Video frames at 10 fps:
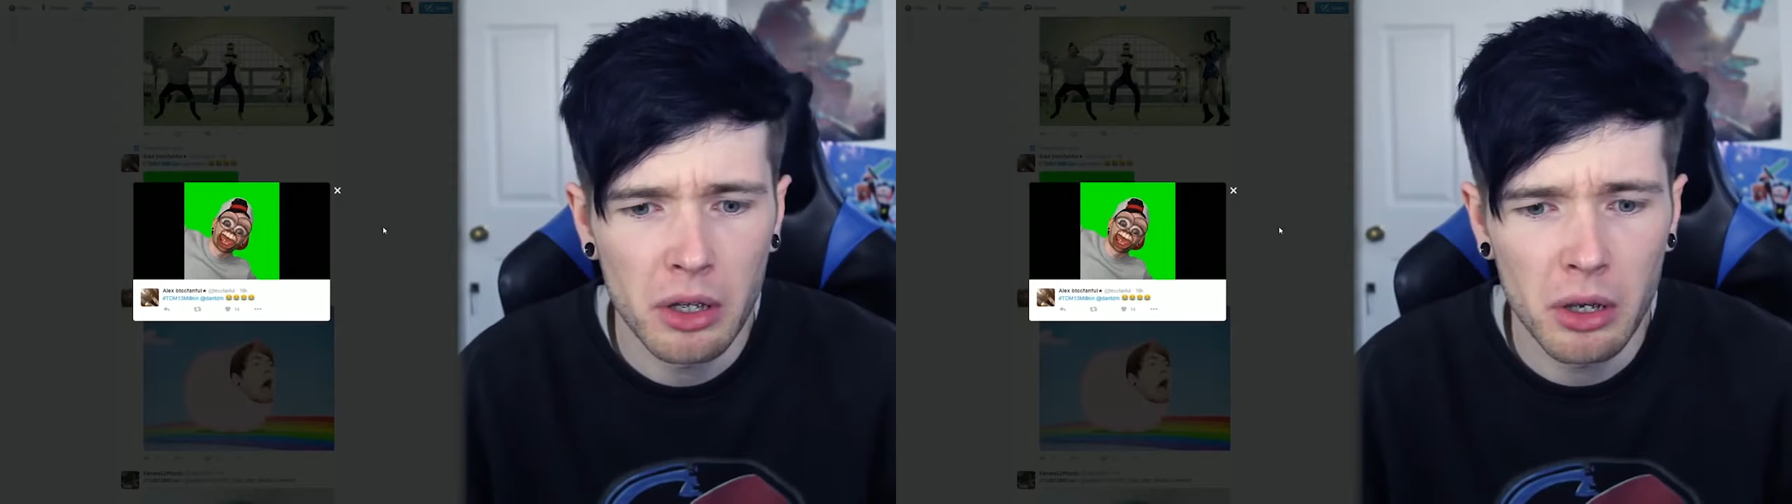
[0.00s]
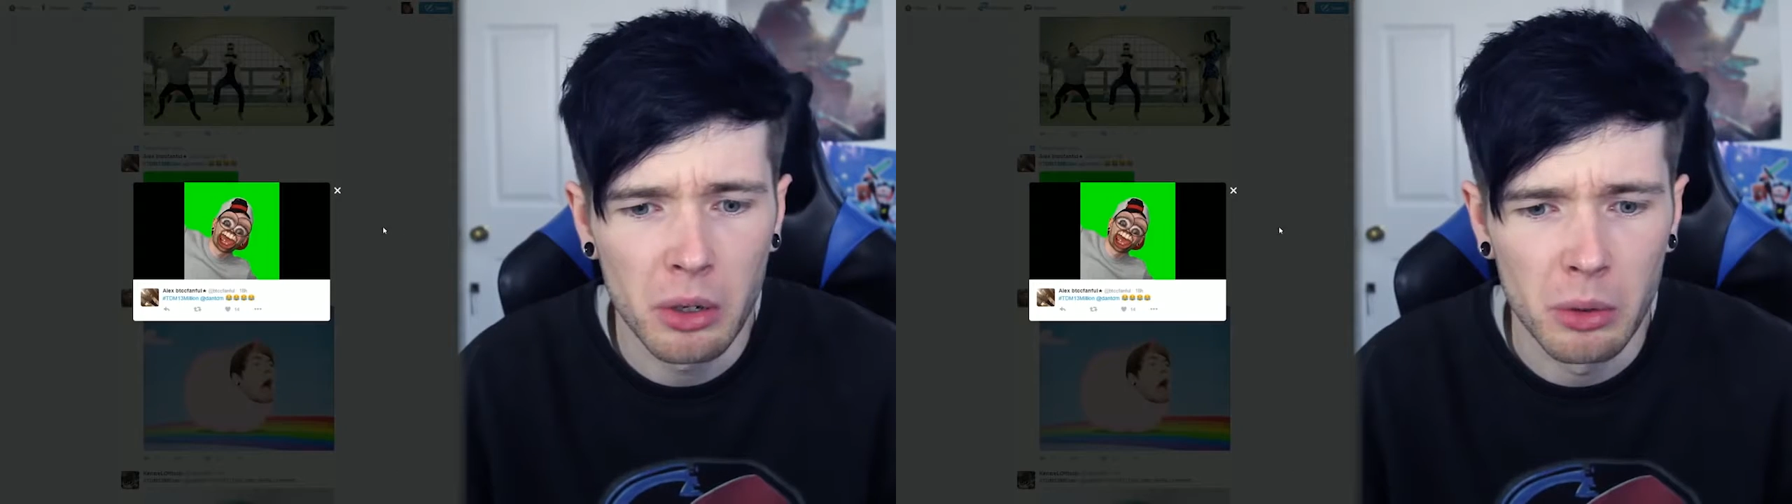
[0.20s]

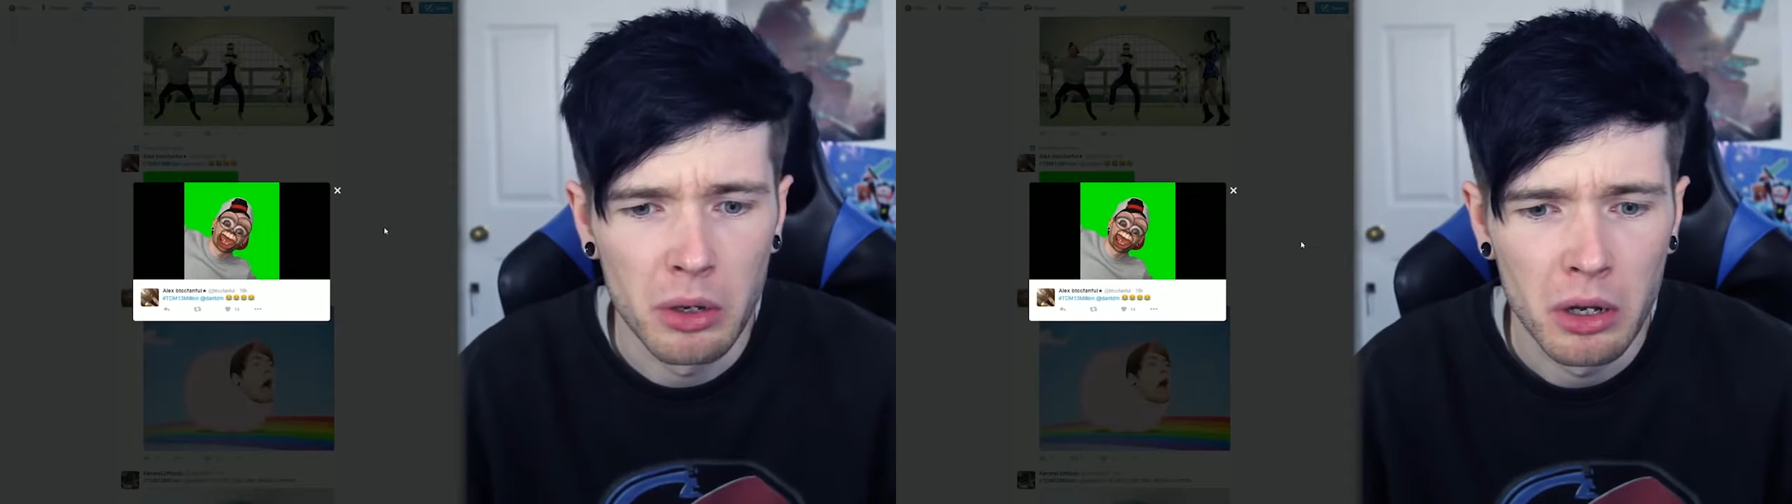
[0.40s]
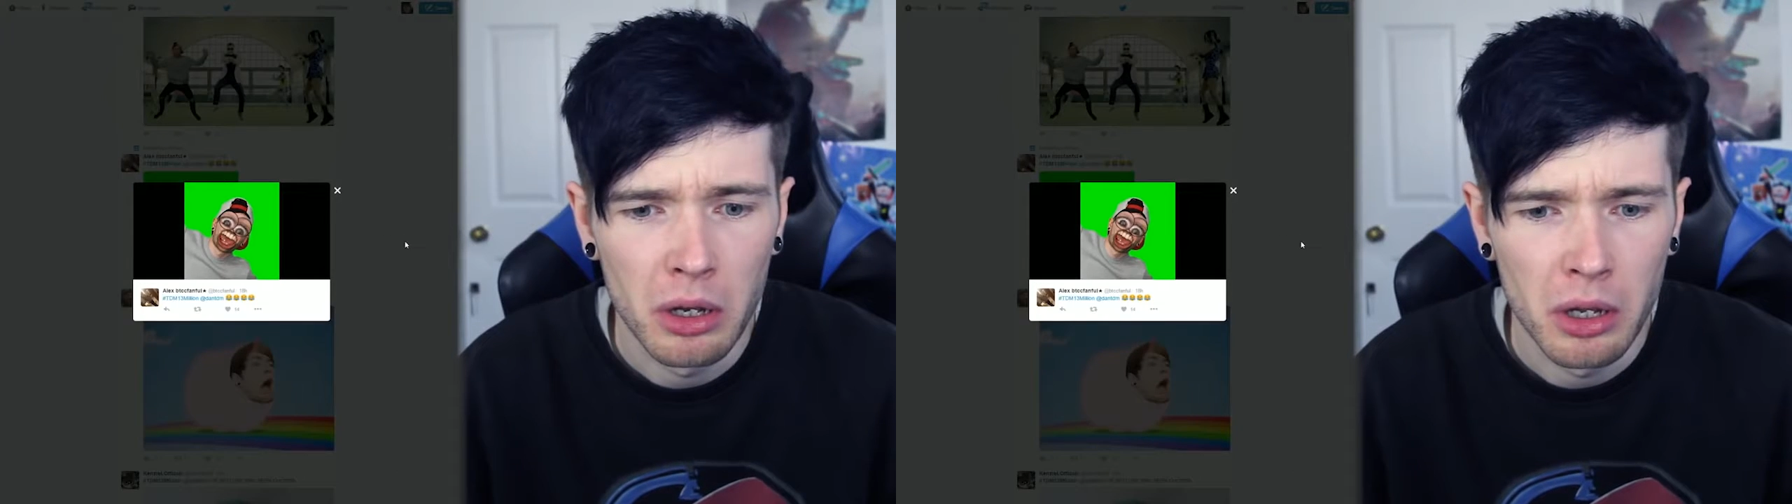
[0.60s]
Ew.
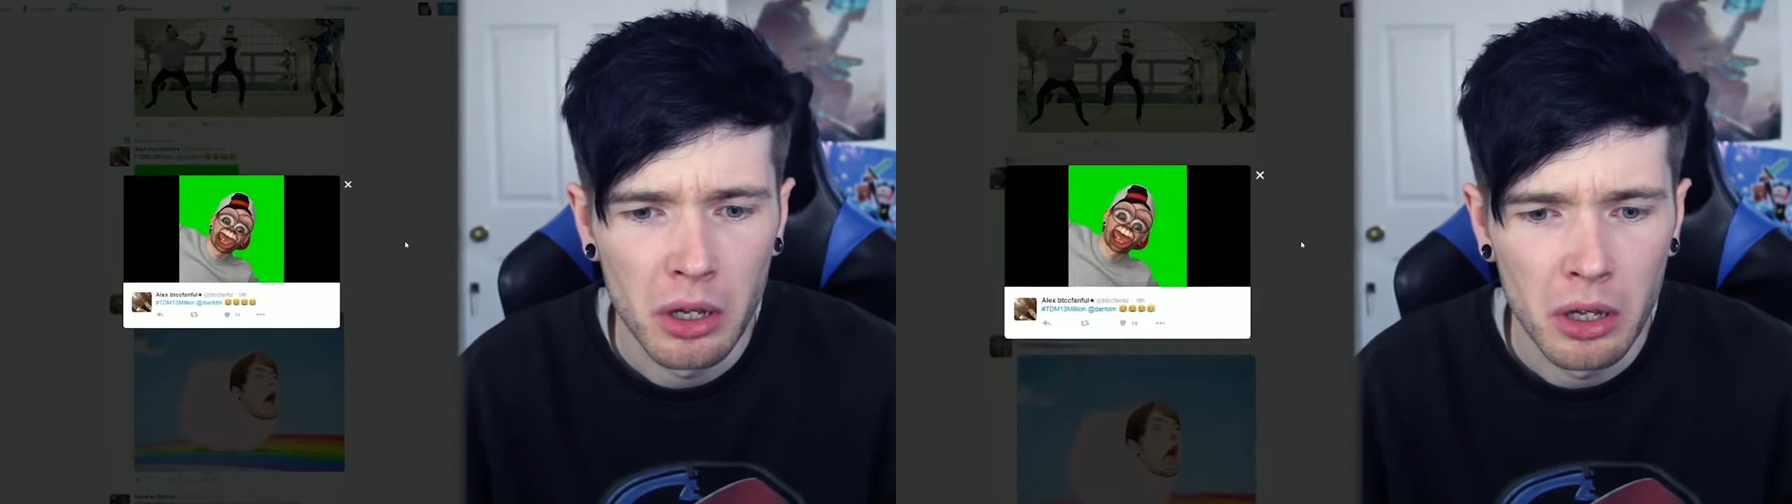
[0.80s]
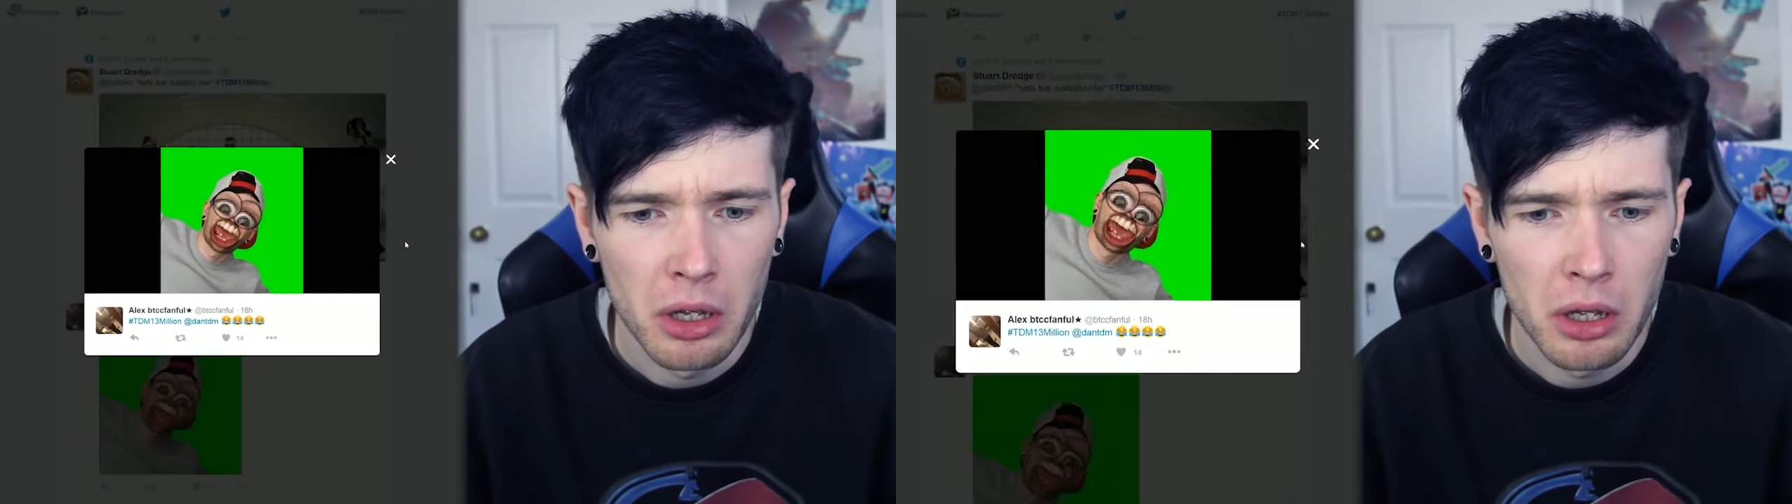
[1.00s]

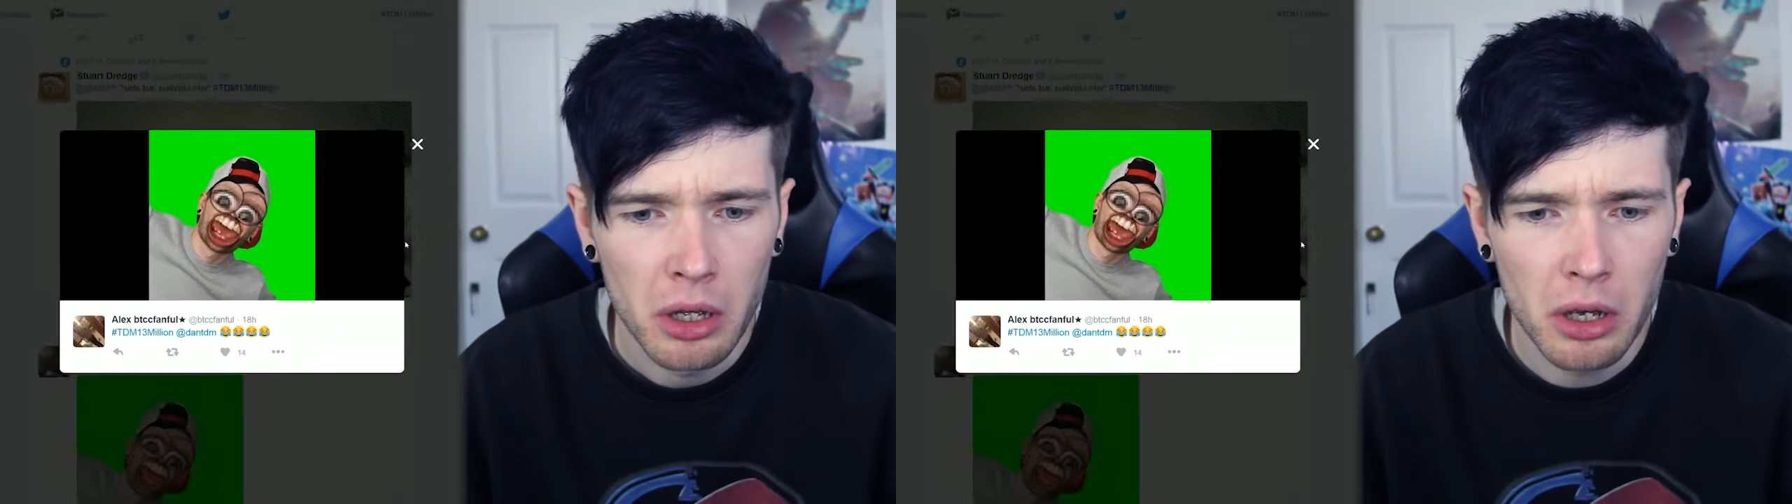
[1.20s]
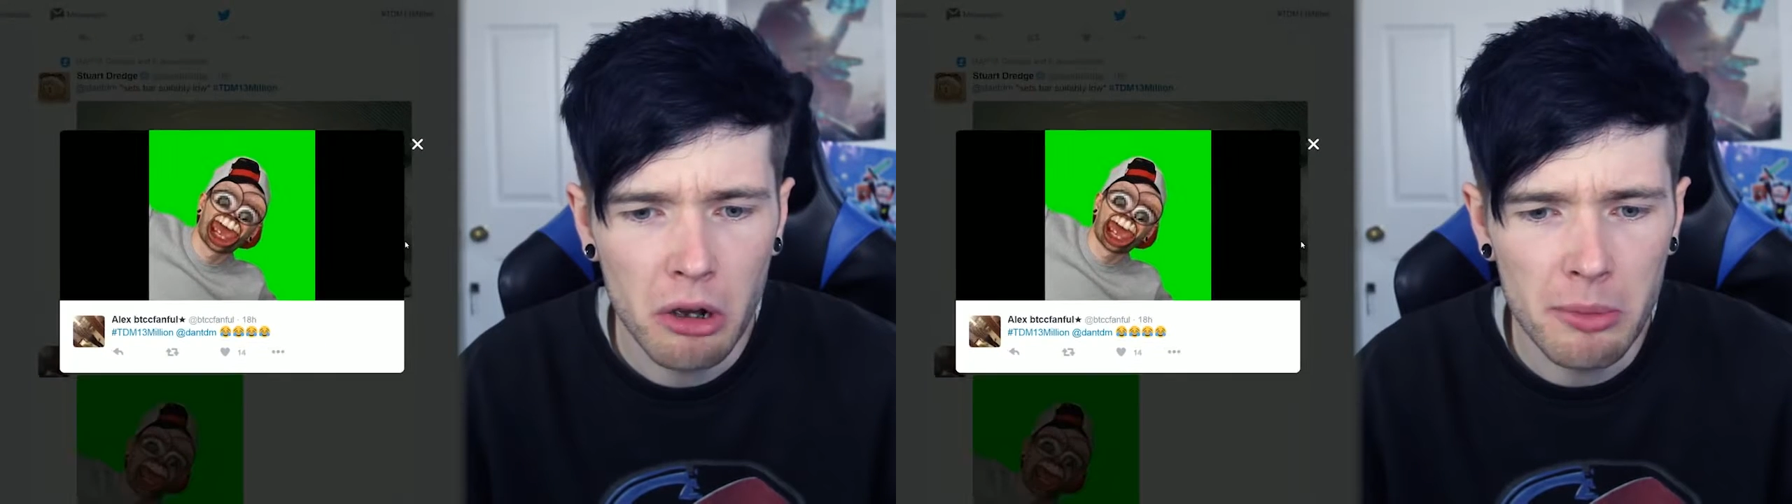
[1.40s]

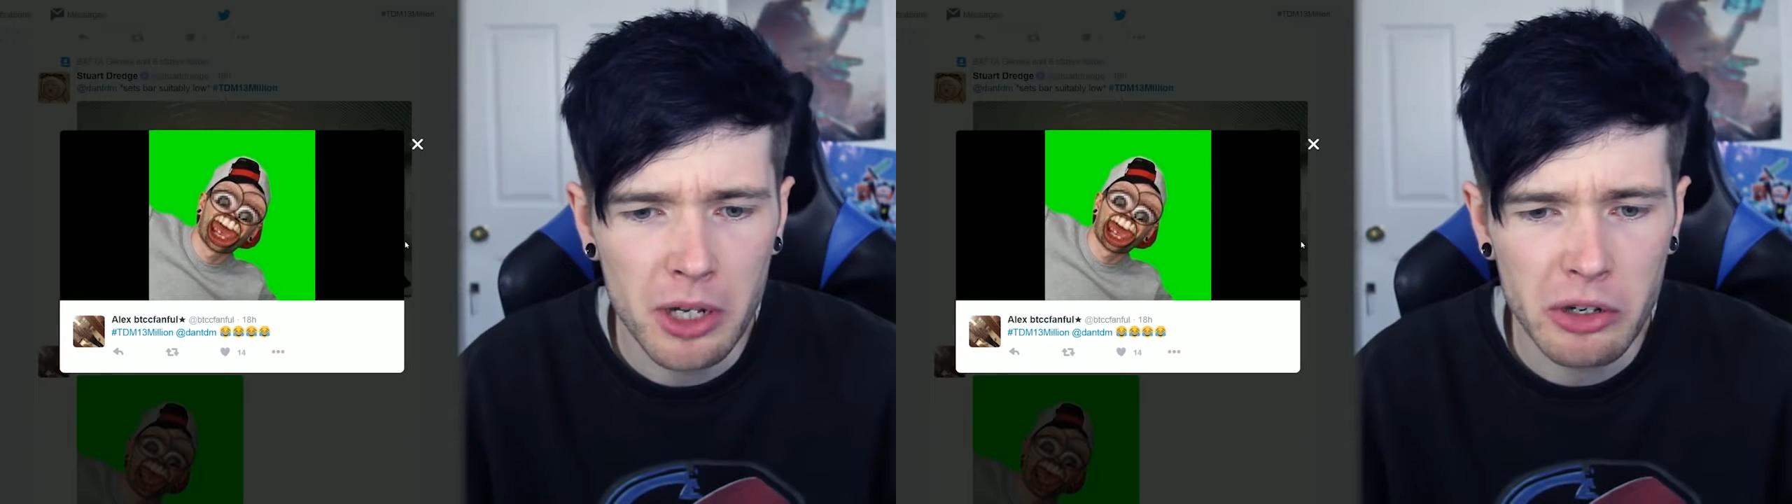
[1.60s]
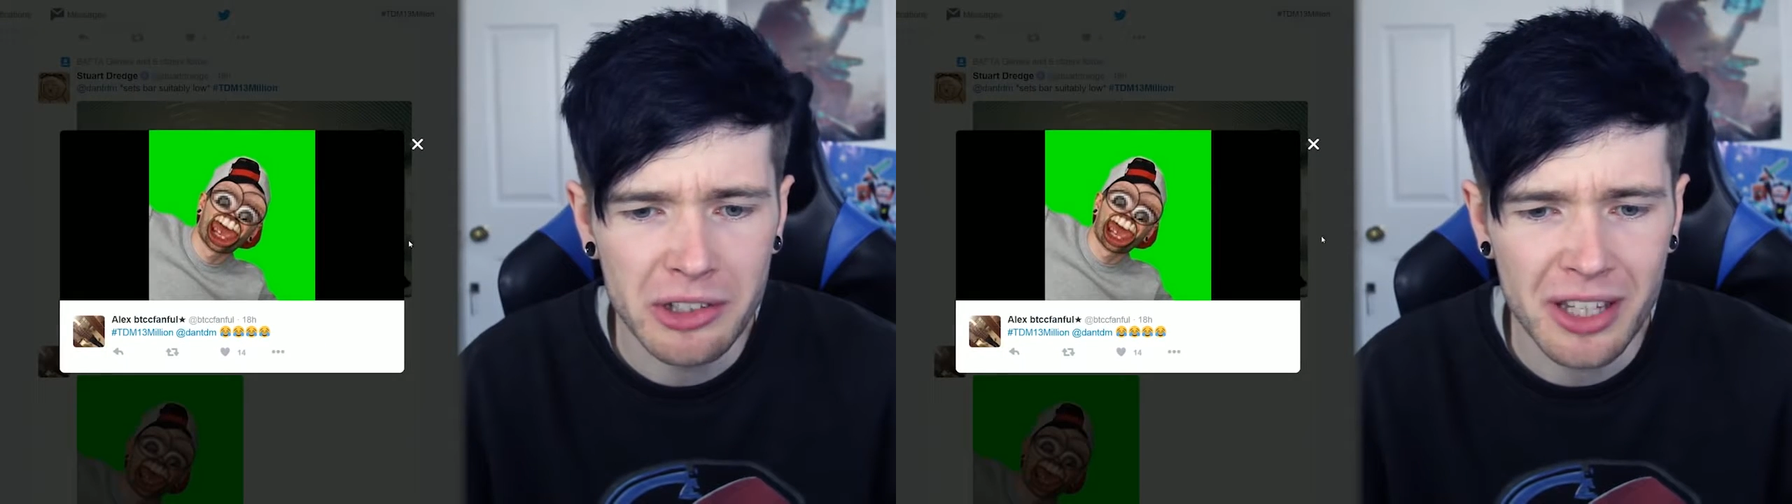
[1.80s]
Oh my goodness,